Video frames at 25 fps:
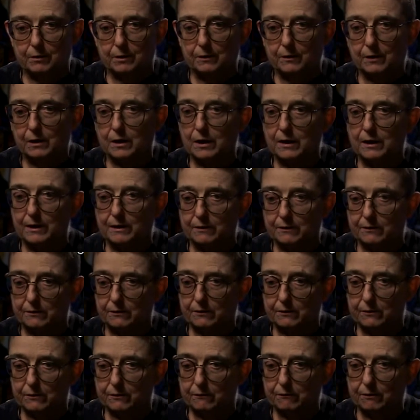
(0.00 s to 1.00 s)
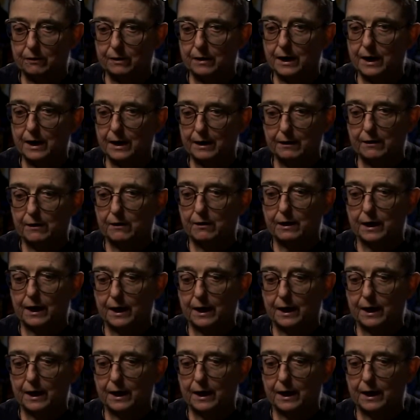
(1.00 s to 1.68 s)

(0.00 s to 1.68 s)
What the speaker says: And then when I had